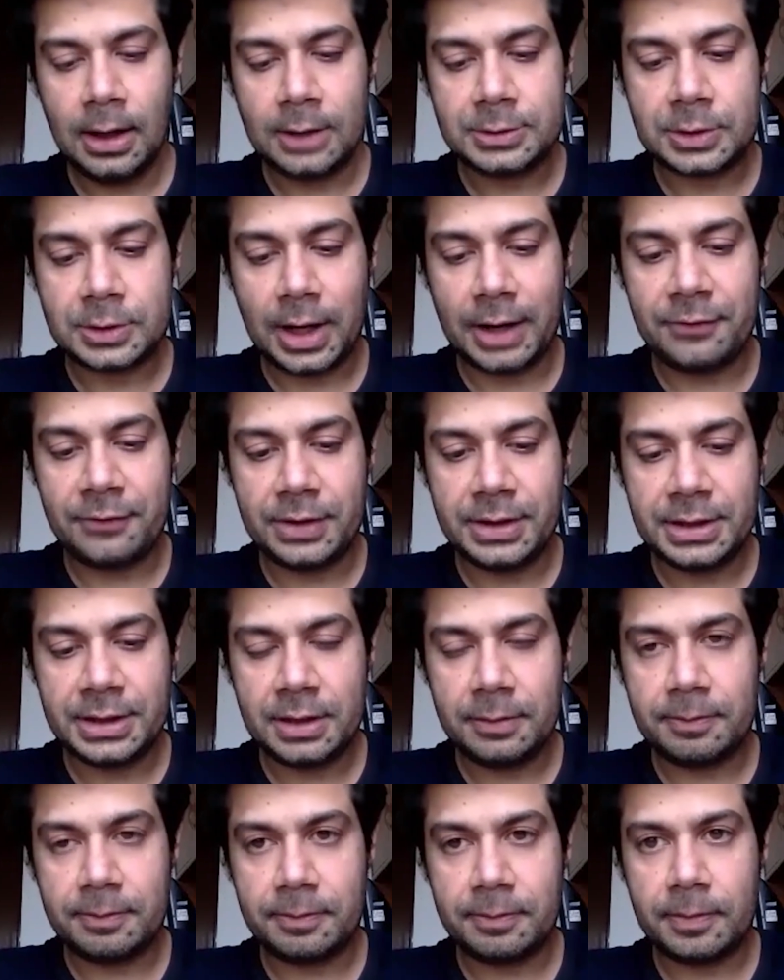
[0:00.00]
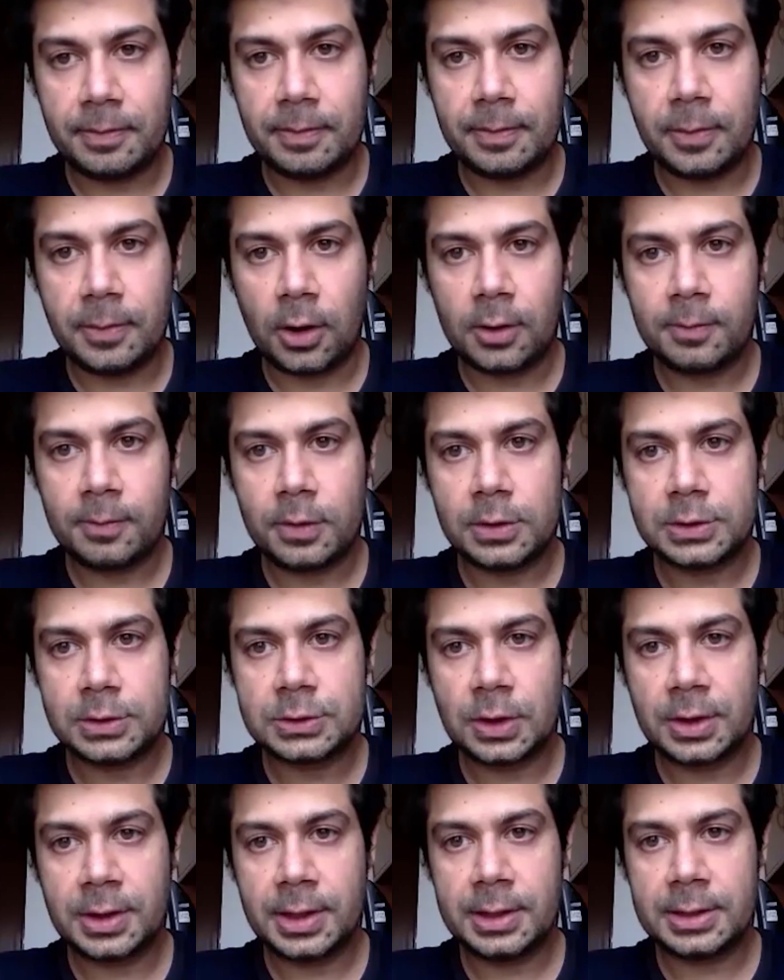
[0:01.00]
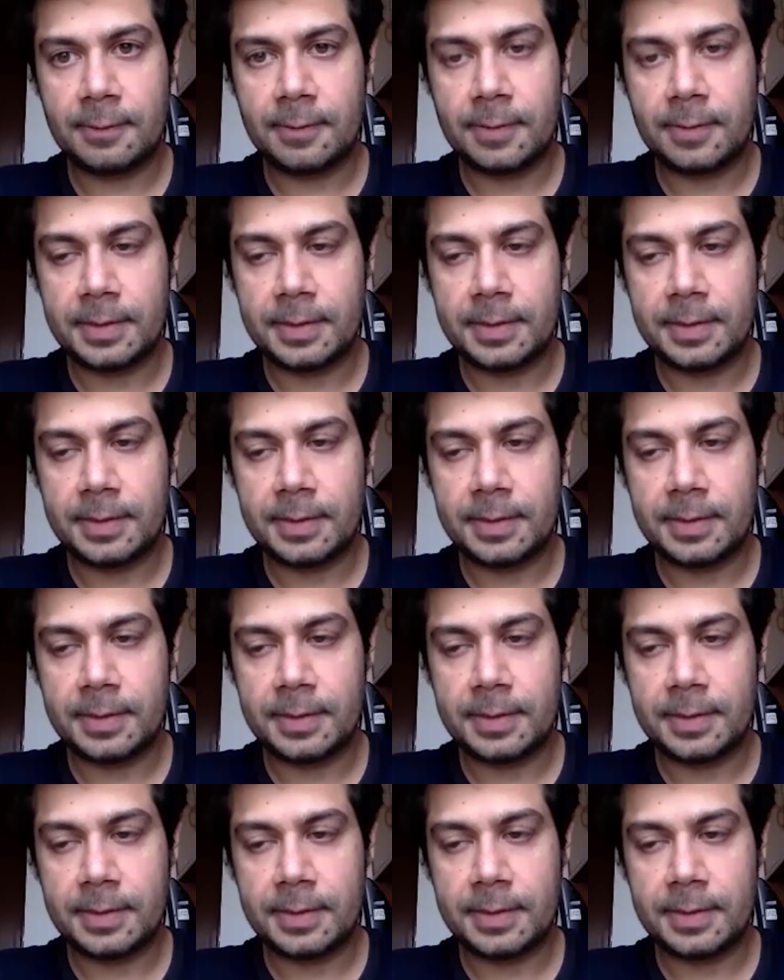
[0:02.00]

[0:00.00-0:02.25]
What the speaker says: So I've written a blog post on it.